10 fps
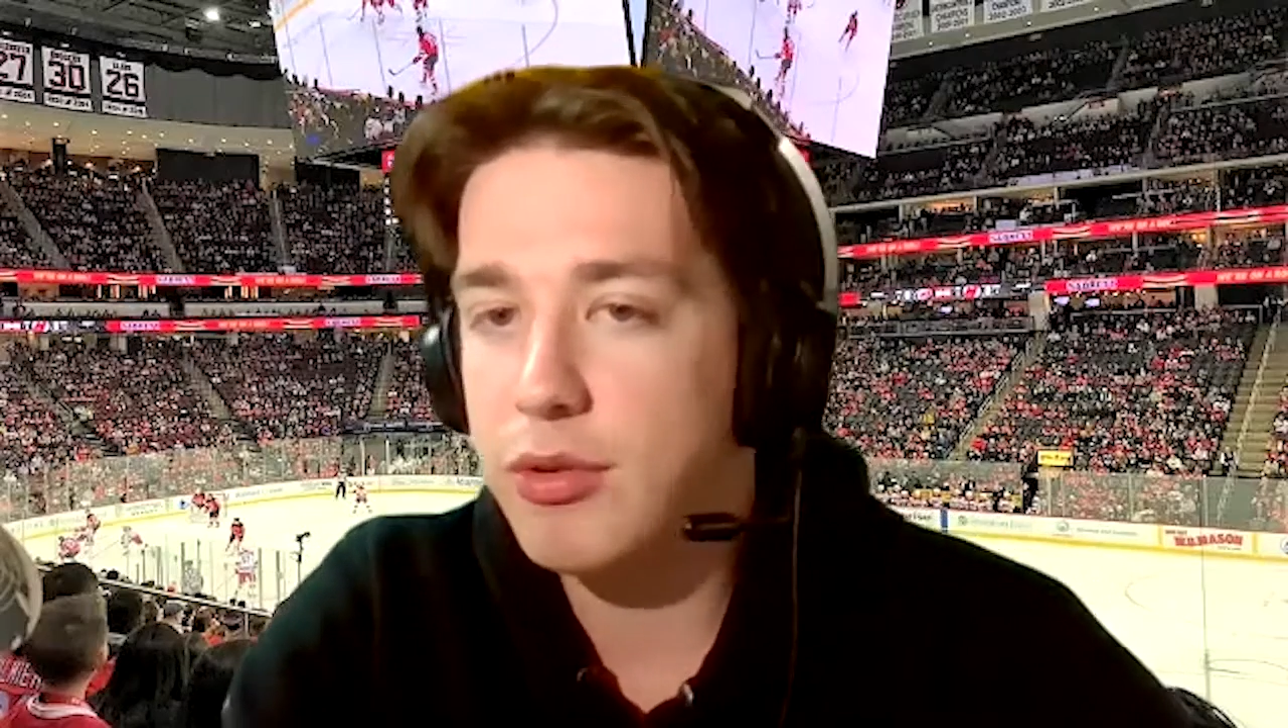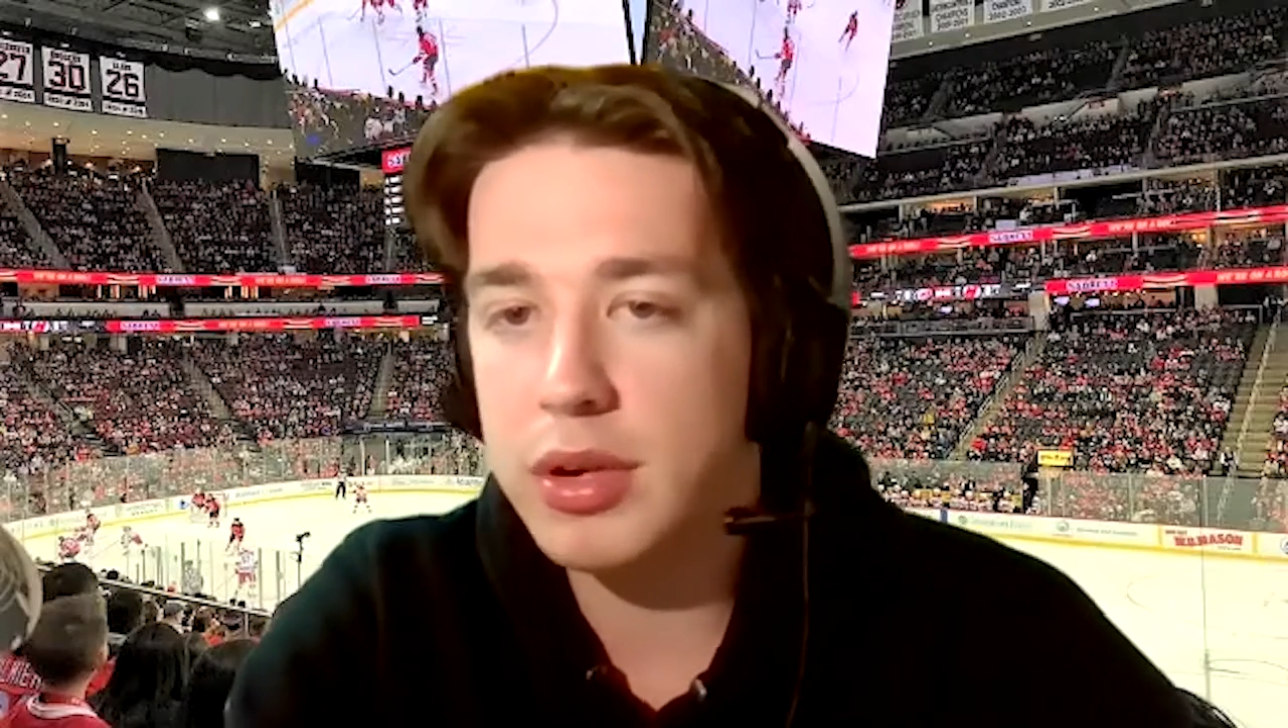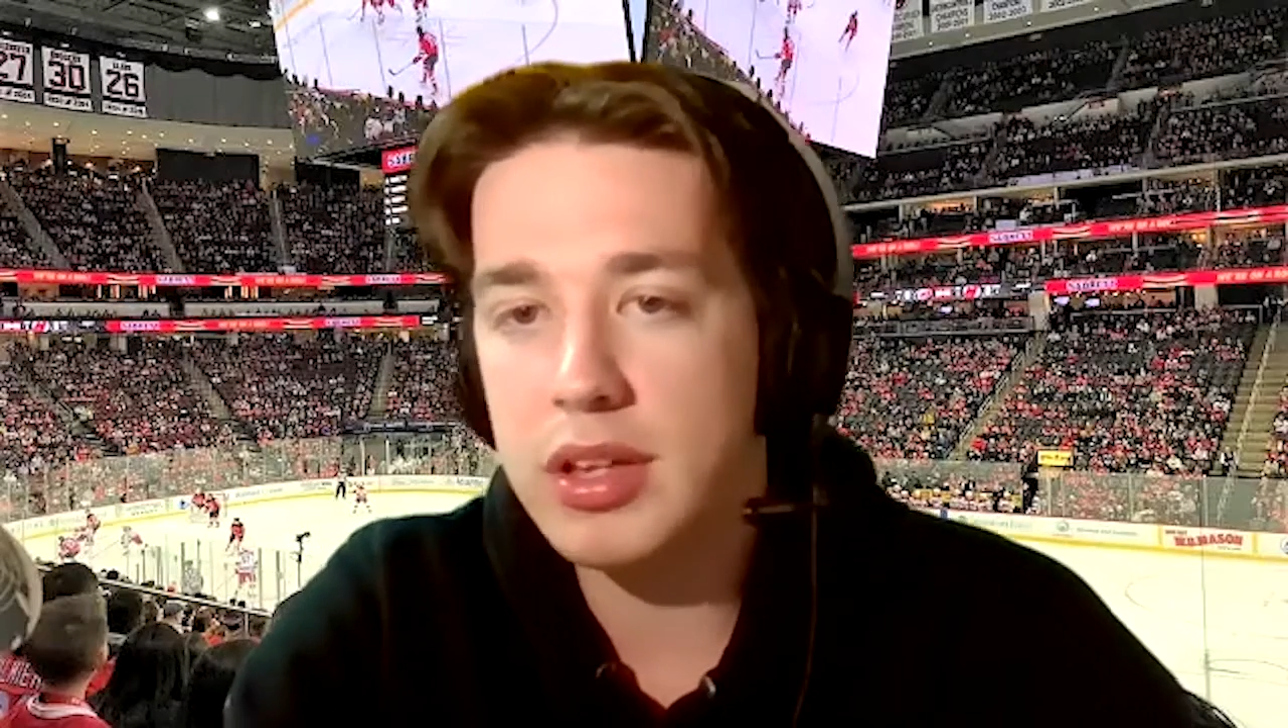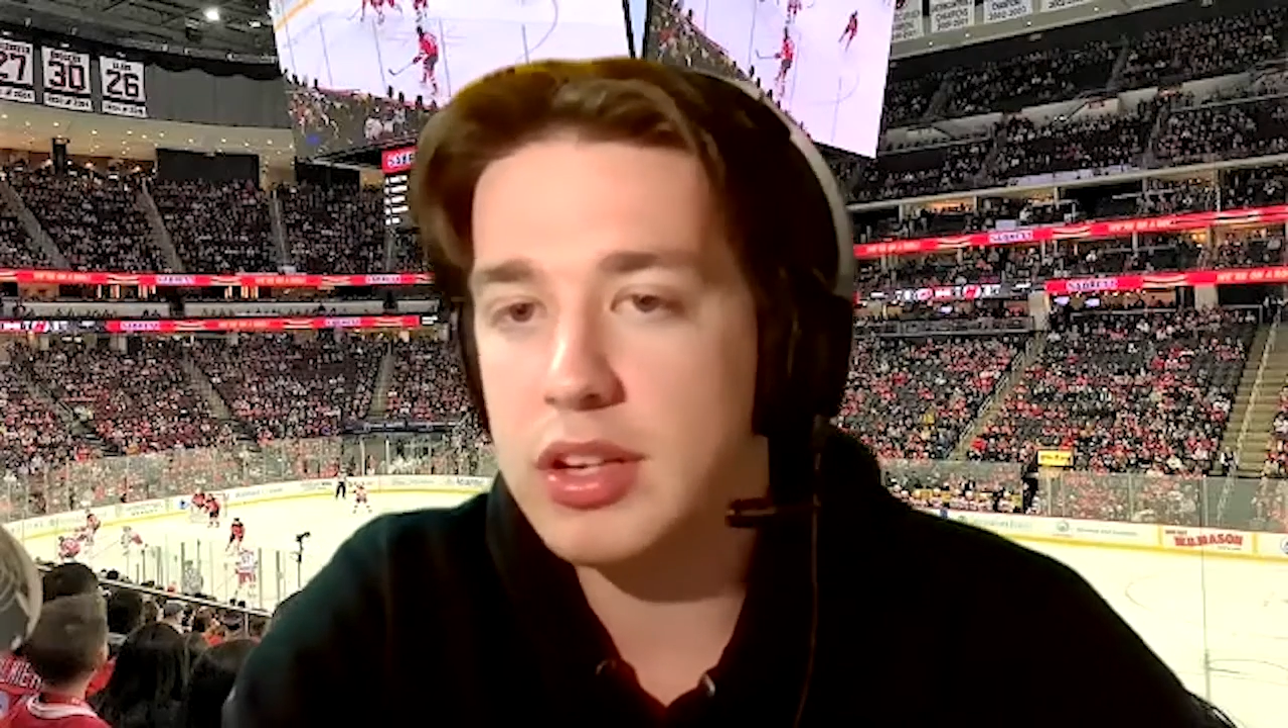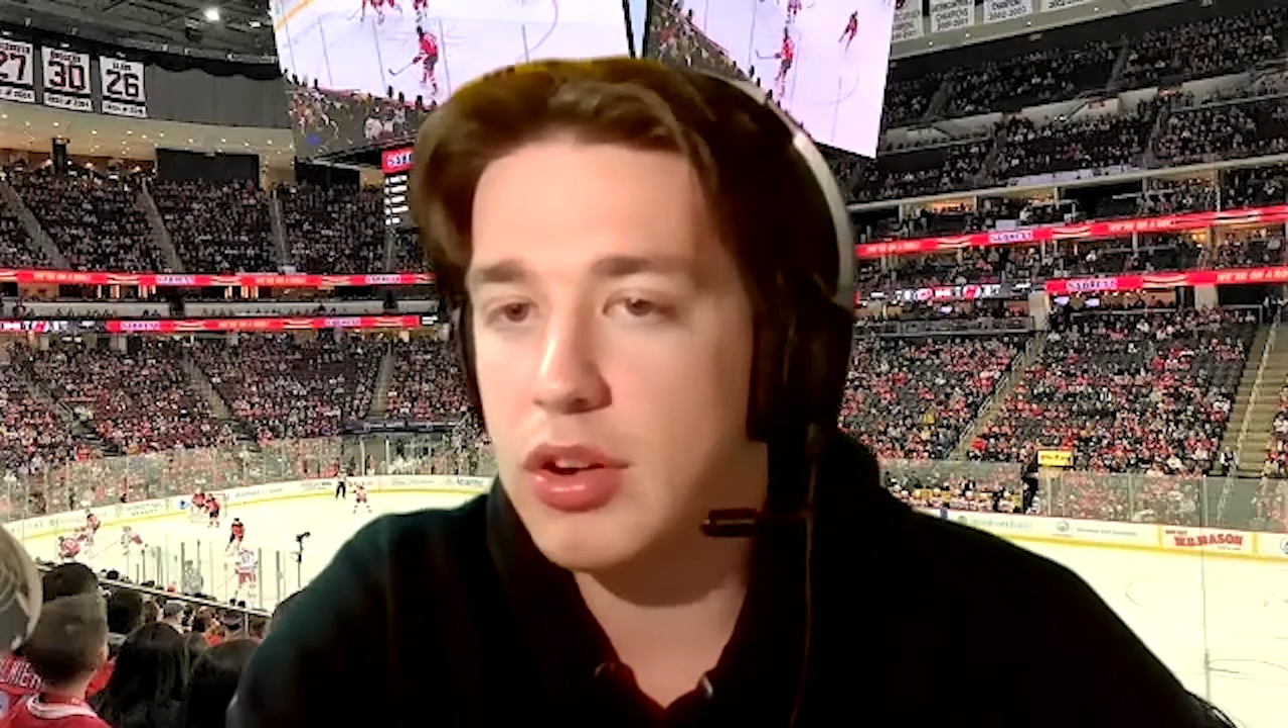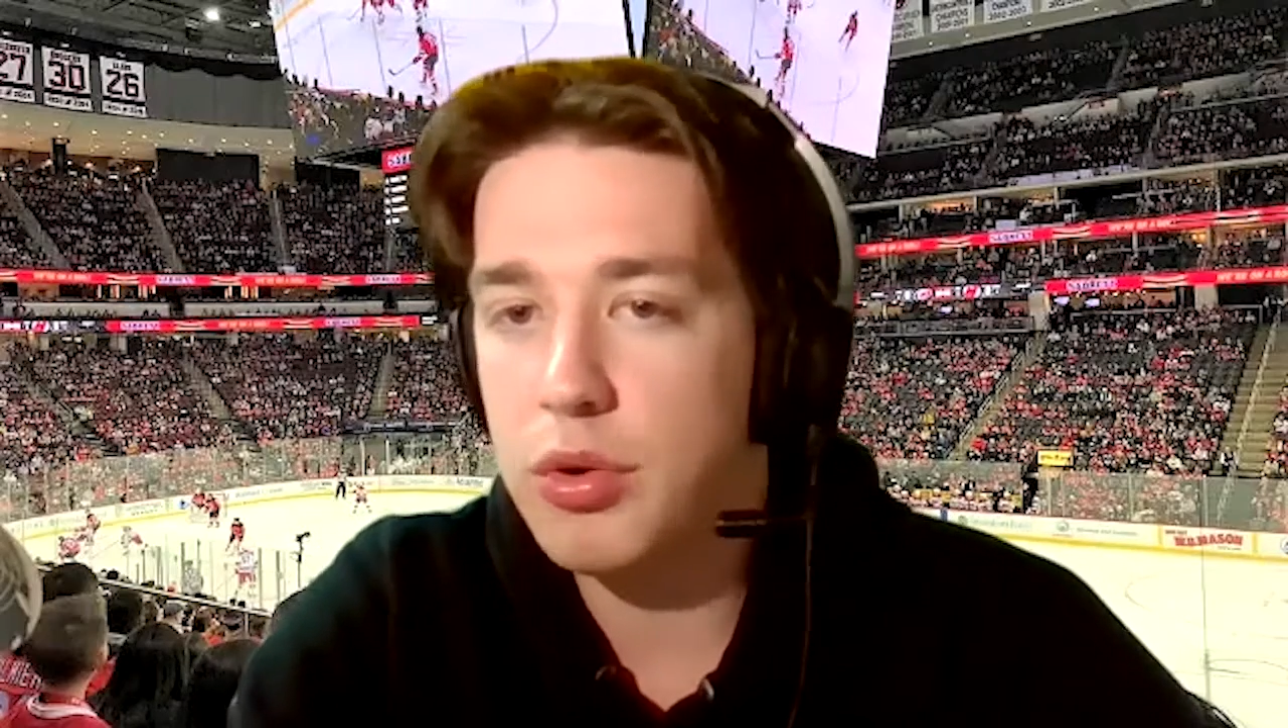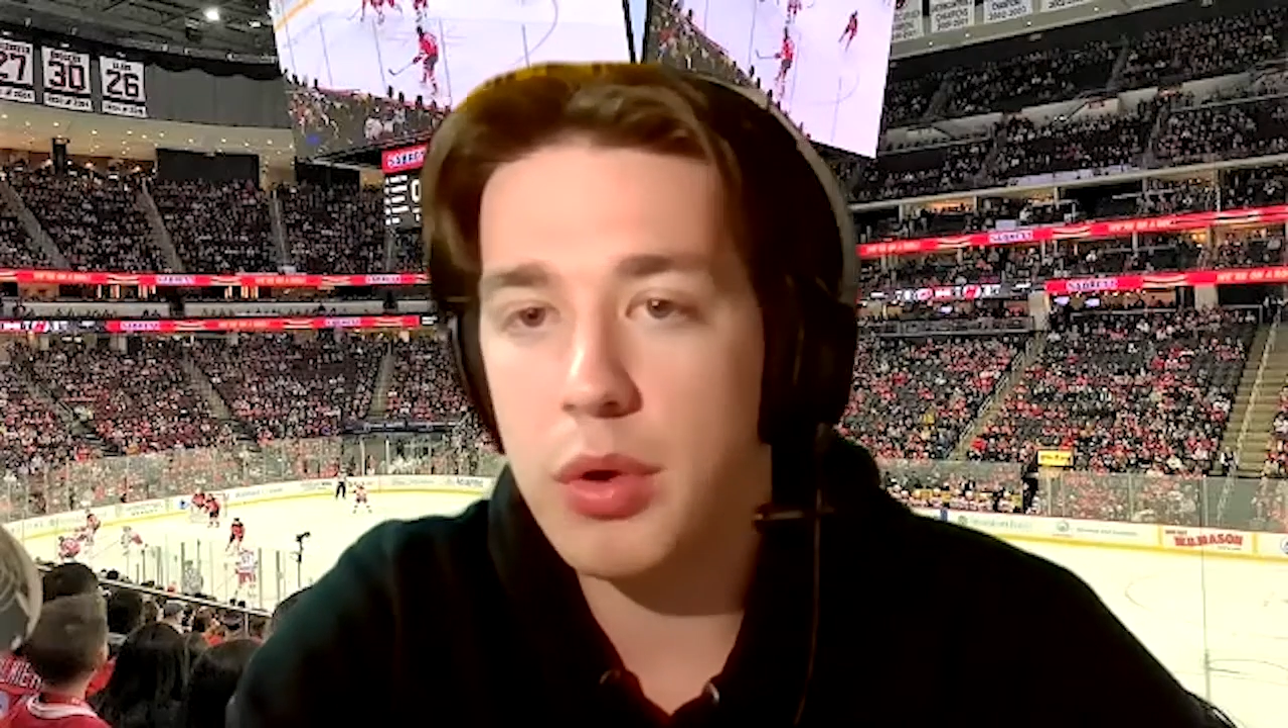really knew